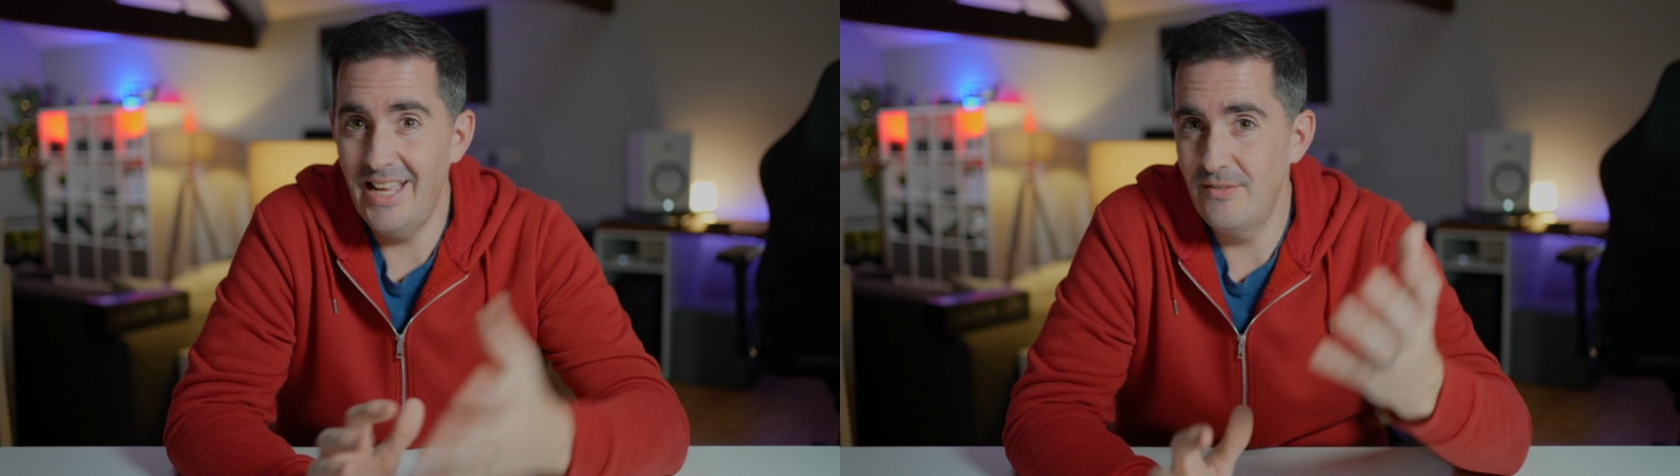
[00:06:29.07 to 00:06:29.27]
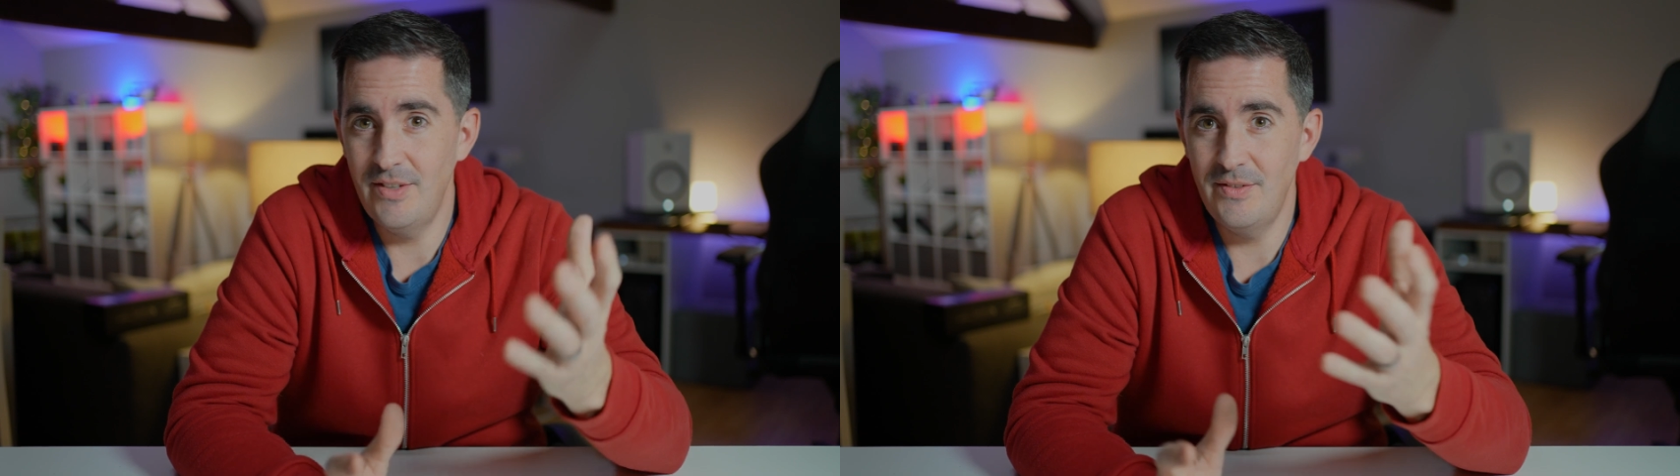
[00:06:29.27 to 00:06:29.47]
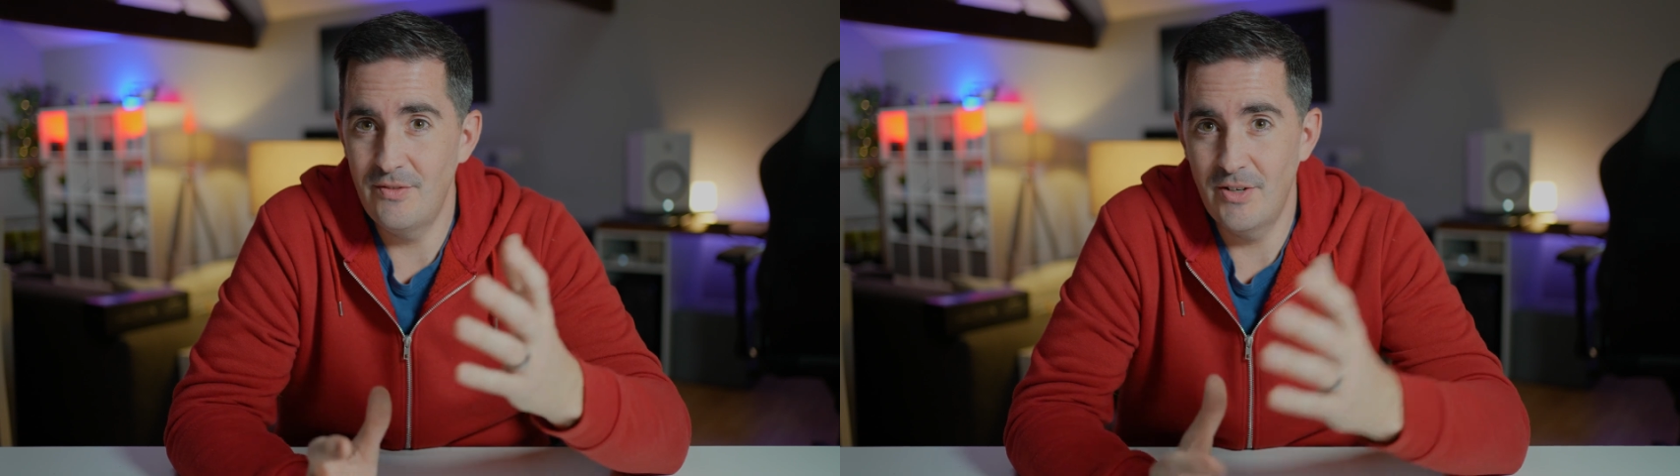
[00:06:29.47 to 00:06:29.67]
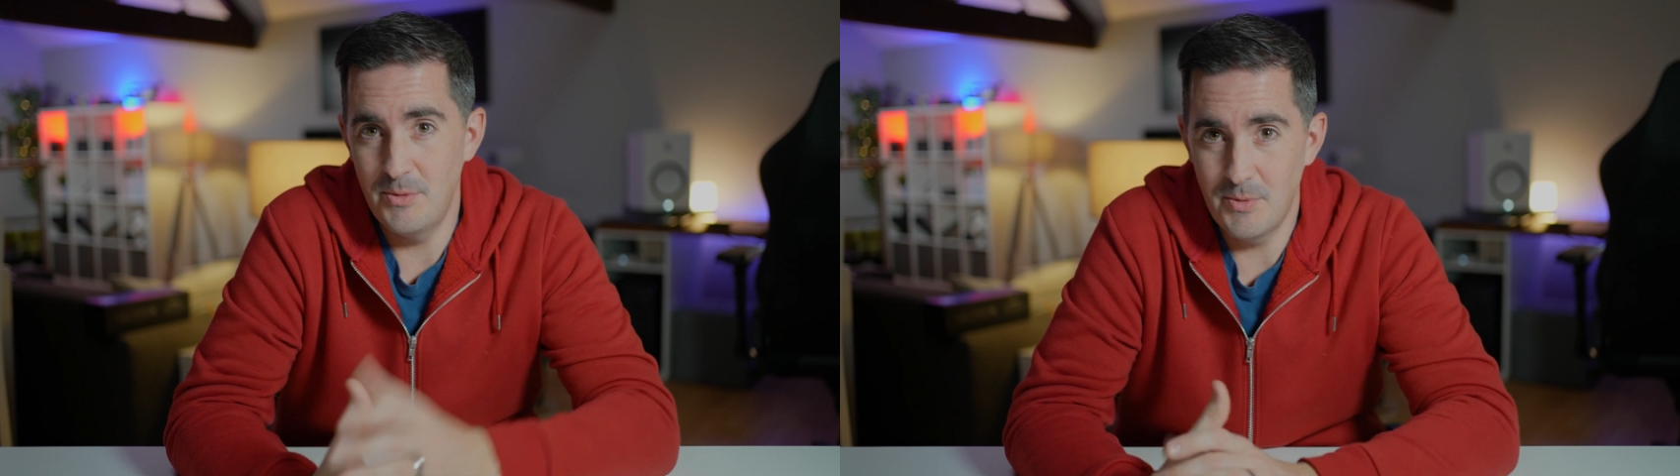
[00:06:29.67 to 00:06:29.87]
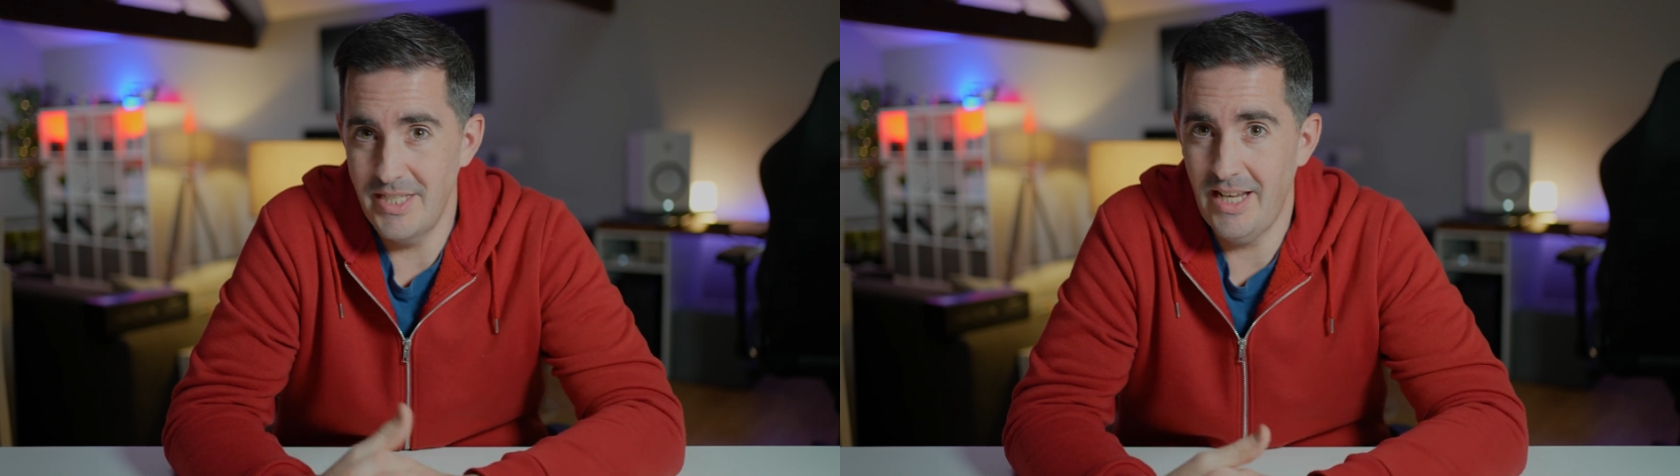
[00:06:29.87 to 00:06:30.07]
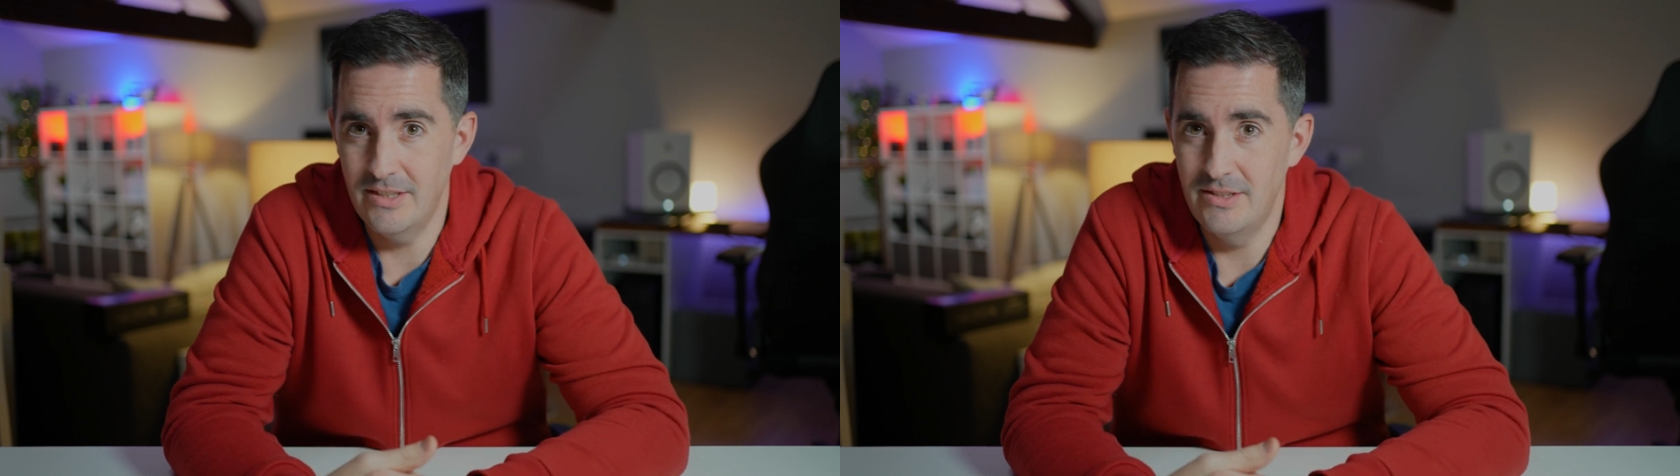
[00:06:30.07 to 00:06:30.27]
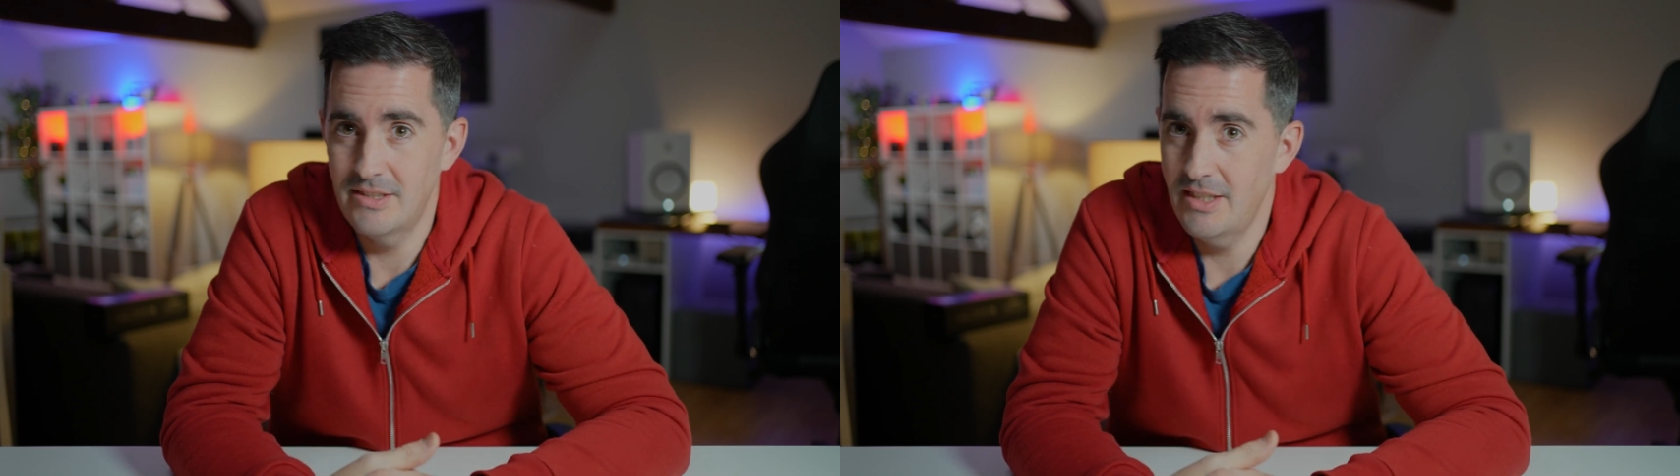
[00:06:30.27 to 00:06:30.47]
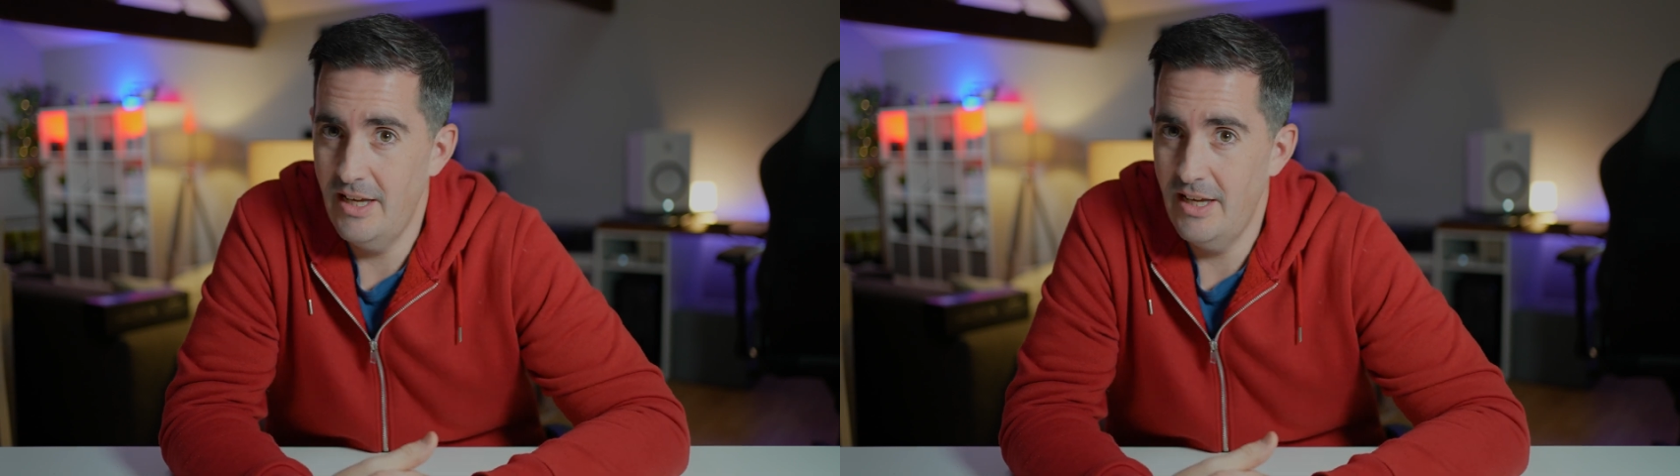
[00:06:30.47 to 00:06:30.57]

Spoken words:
and 50 frames per second,